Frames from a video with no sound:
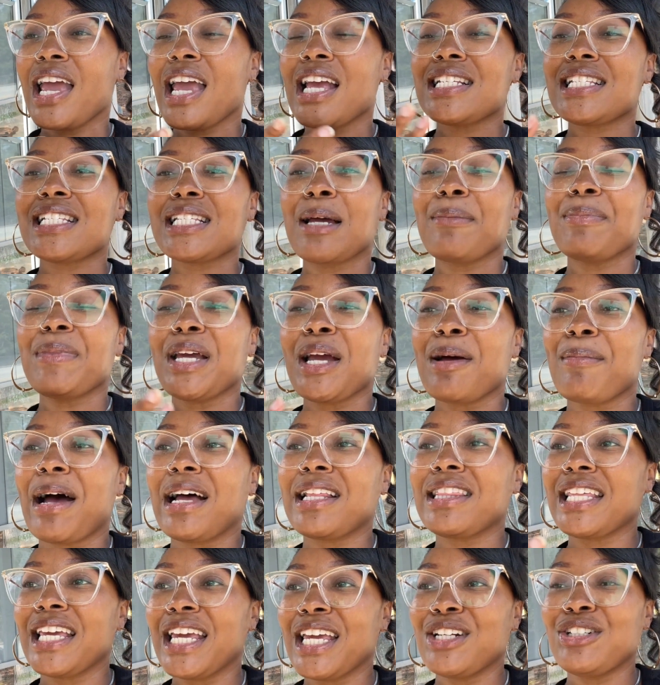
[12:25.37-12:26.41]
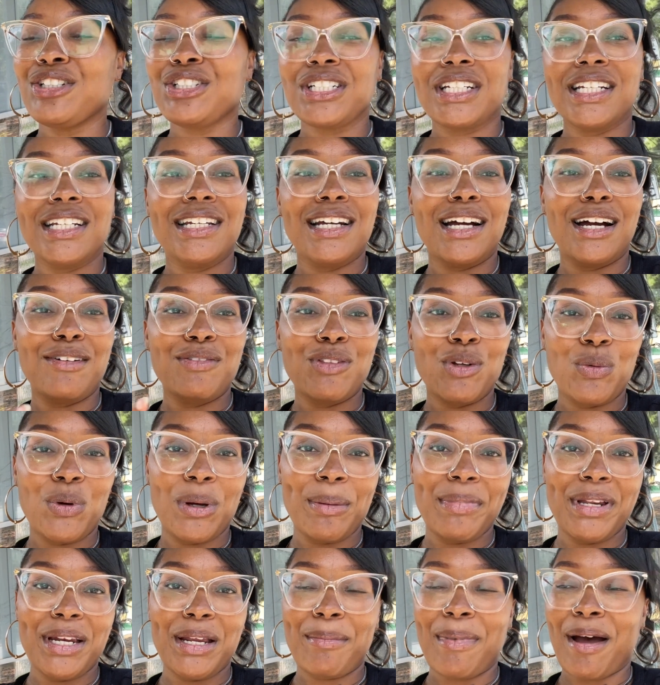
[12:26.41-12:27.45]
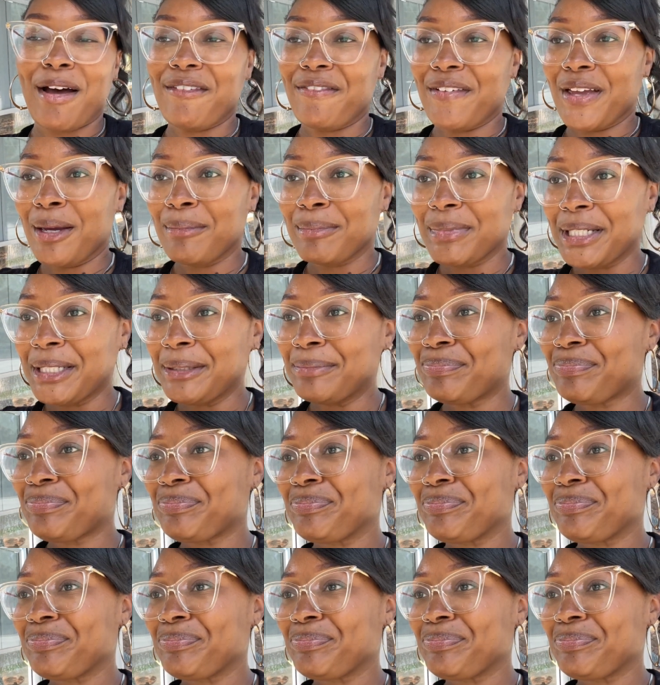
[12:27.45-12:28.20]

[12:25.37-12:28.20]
it's something about the energy of the women in my family.